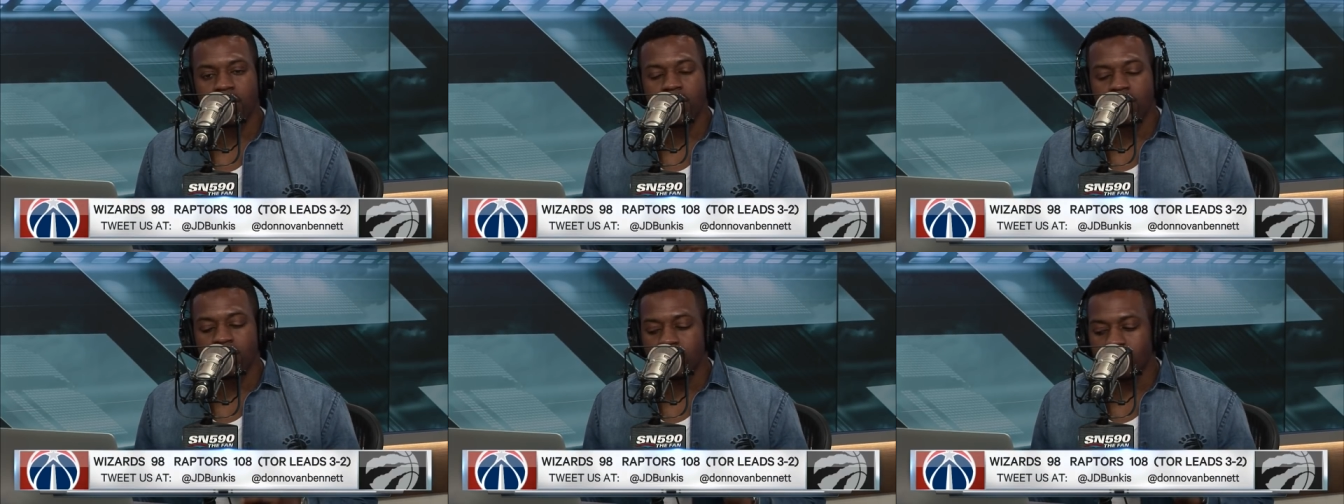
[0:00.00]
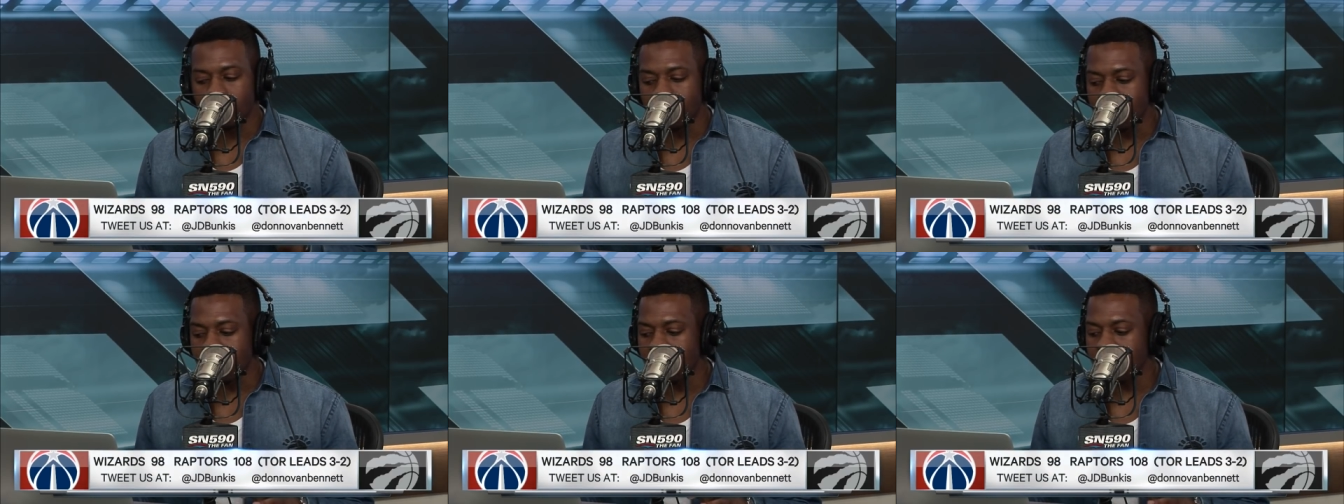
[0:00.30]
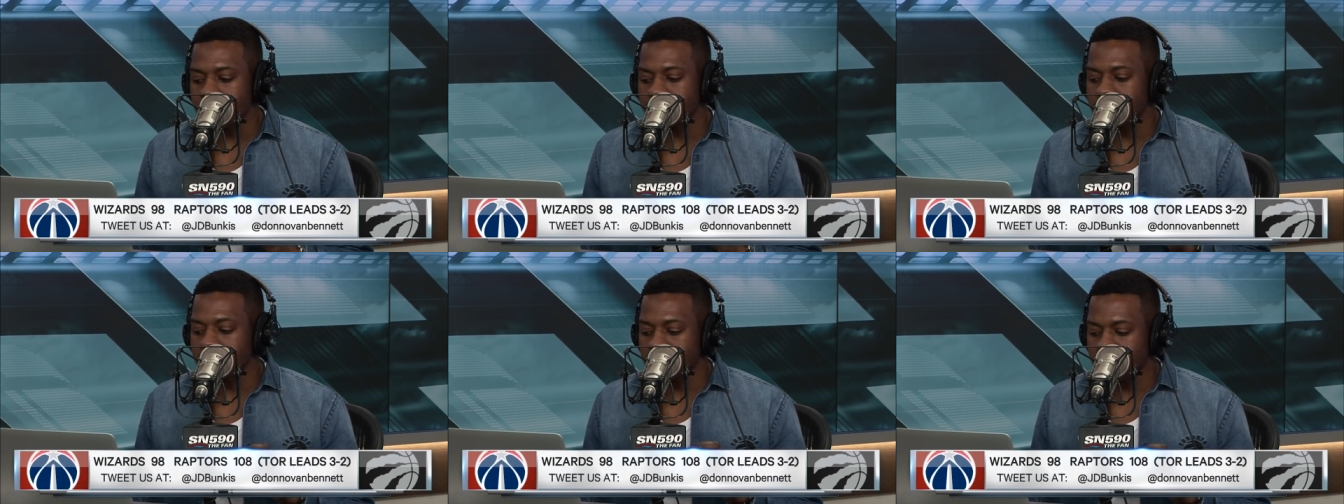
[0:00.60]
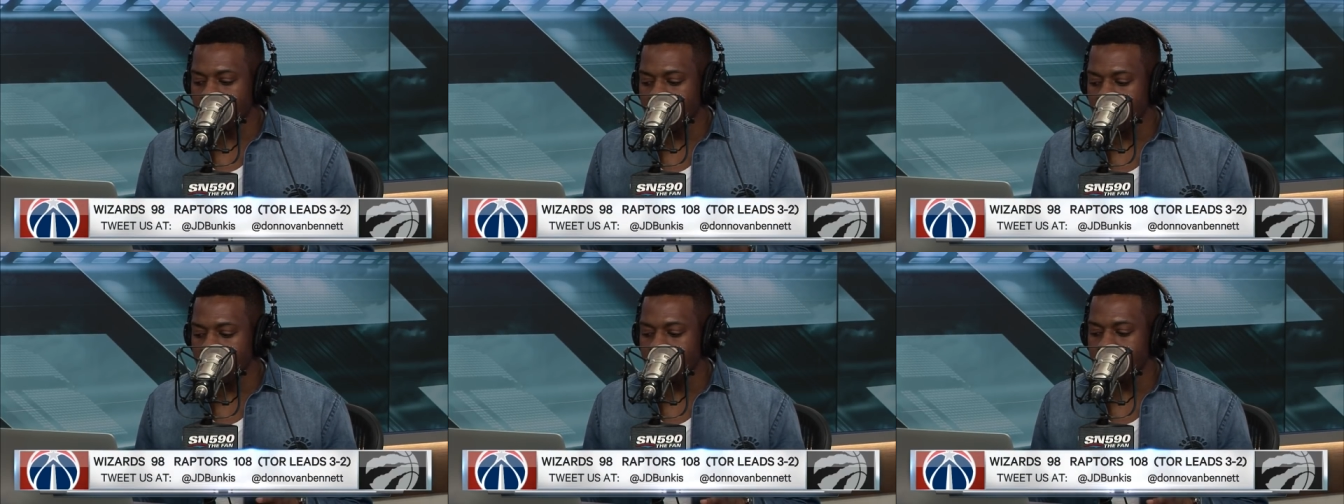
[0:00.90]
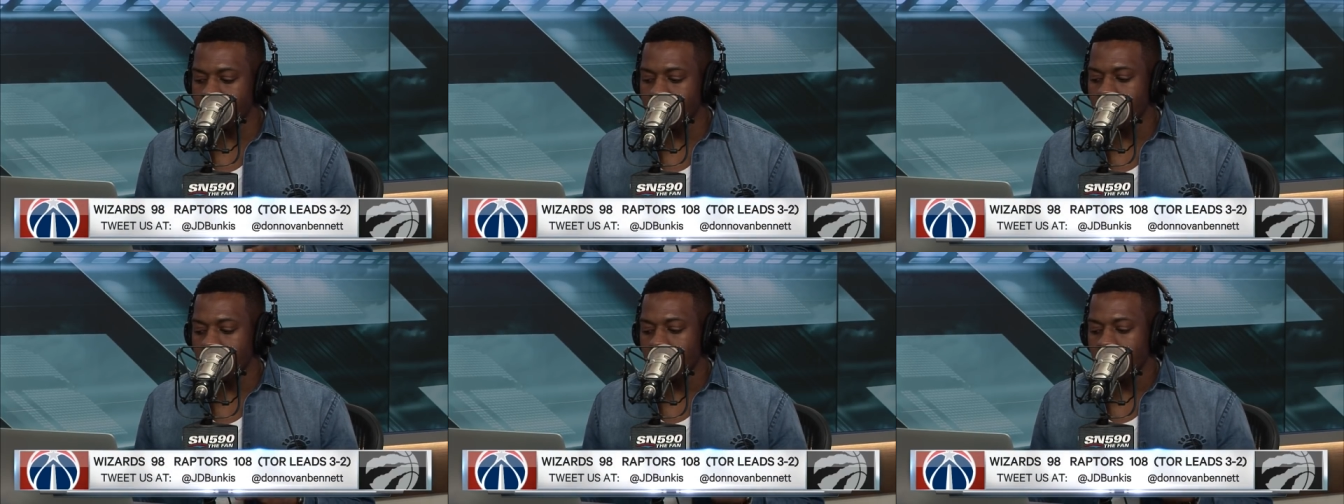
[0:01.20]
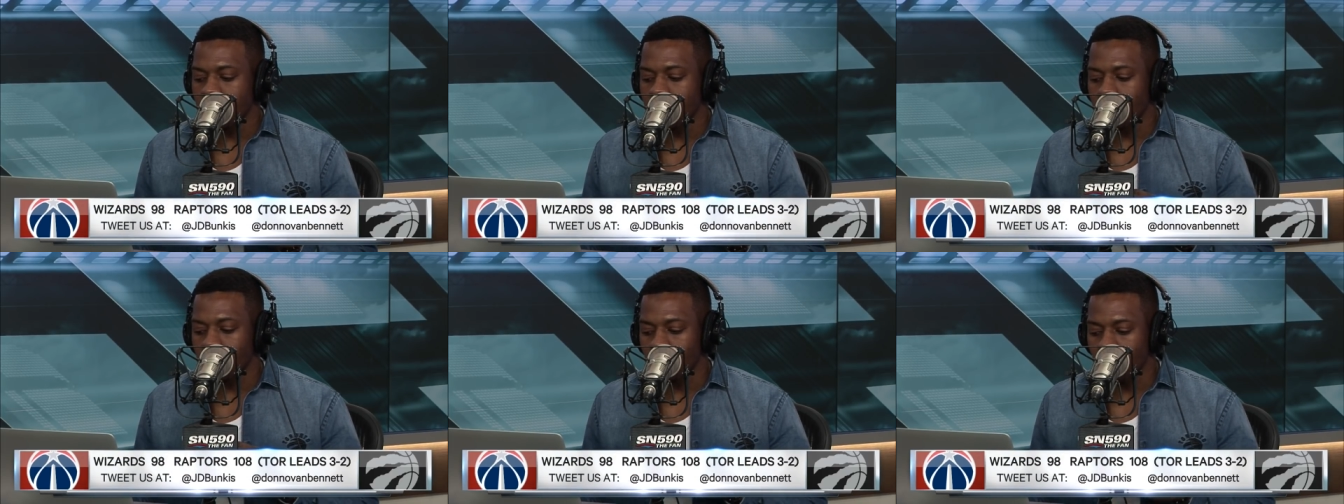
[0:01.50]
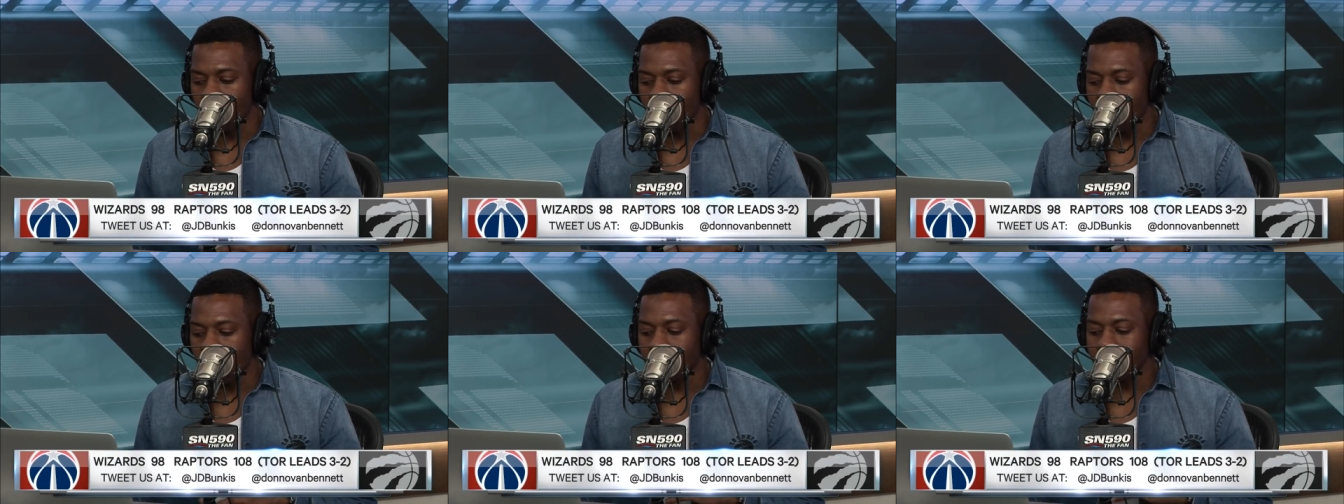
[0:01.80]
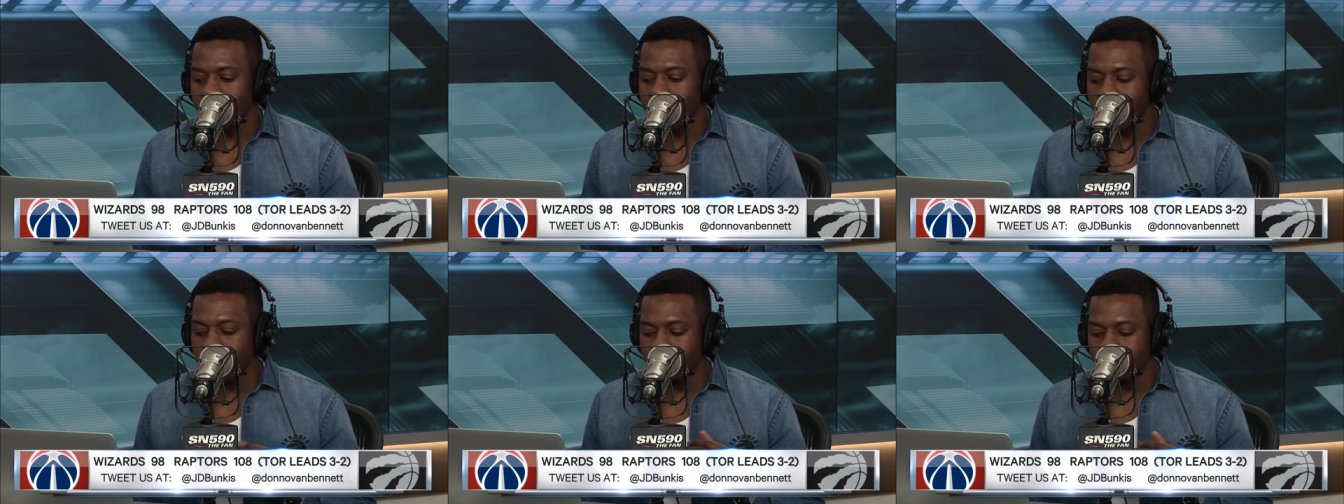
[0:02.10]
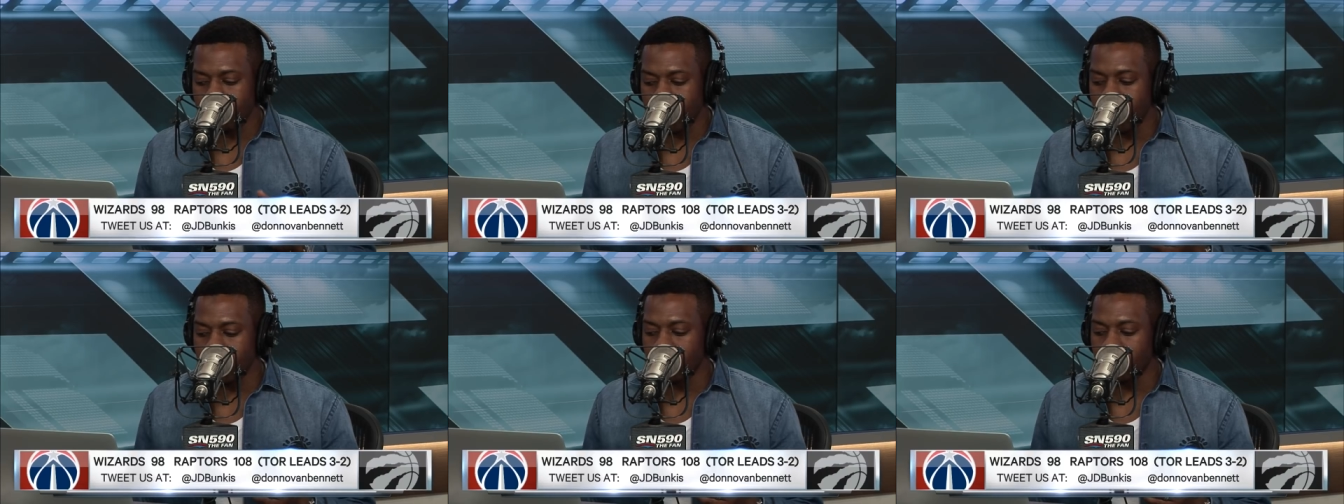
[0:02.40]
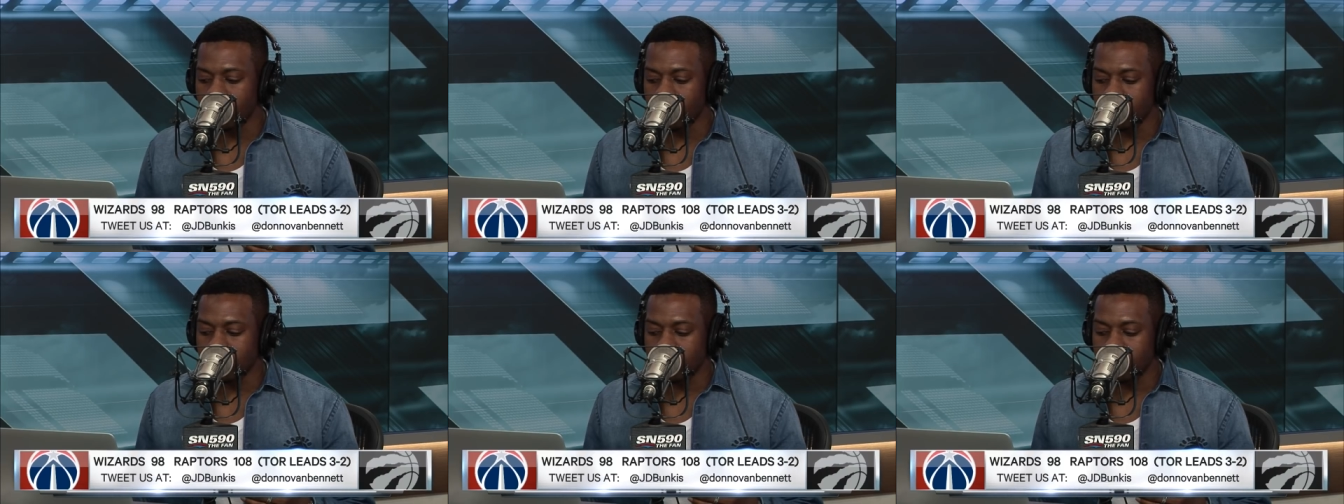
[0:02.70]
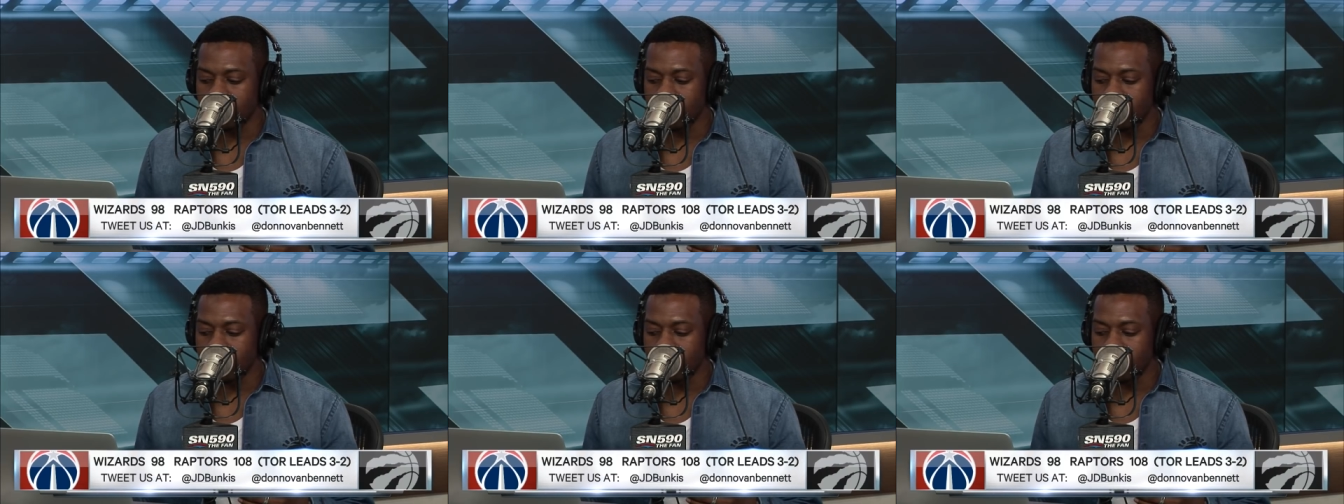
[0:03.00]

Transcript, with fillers: you're going to keep Wall and Beal